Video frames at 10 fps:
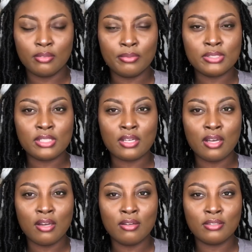what's it
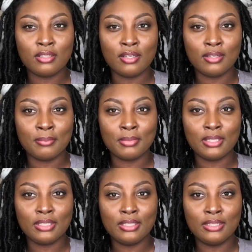called? Um,
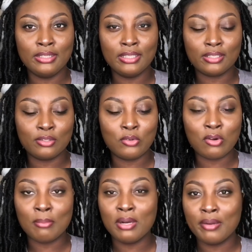
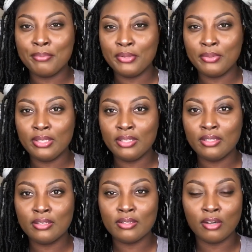Gourmand Beauty
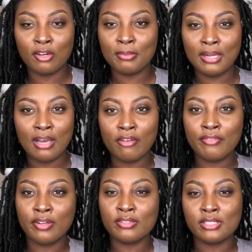Urban
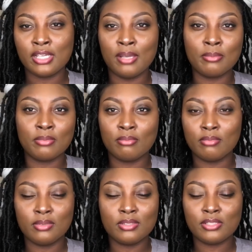Outfitters. Same
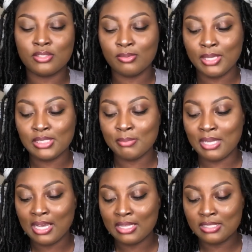situation. But I
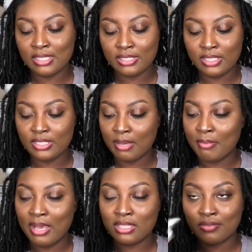got this at TJ
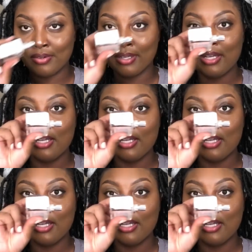Maxx for